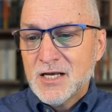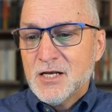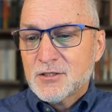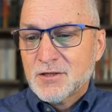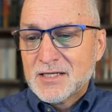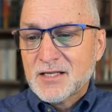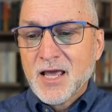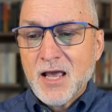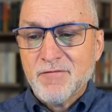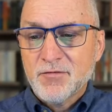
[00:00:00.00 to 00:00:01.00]
So that's the
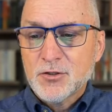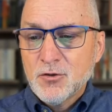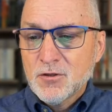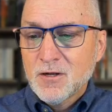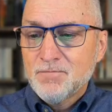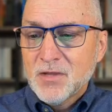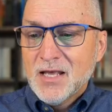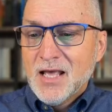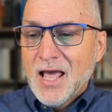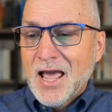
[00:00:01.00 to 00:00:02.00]
cave of Adullam,
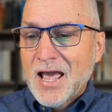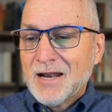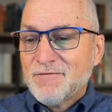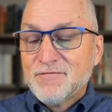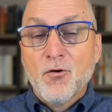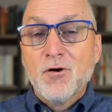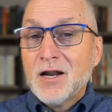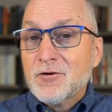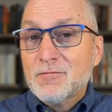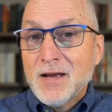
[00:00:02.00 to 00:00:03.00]
and
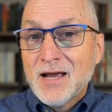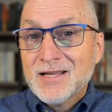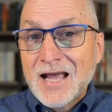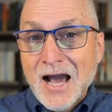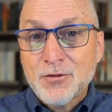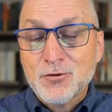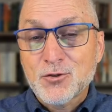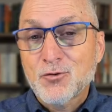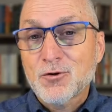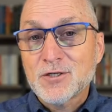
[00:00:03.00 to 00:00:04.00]
400 men gather
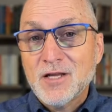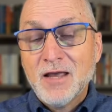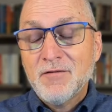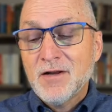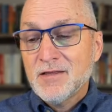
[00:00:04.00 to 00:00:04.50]
towards David,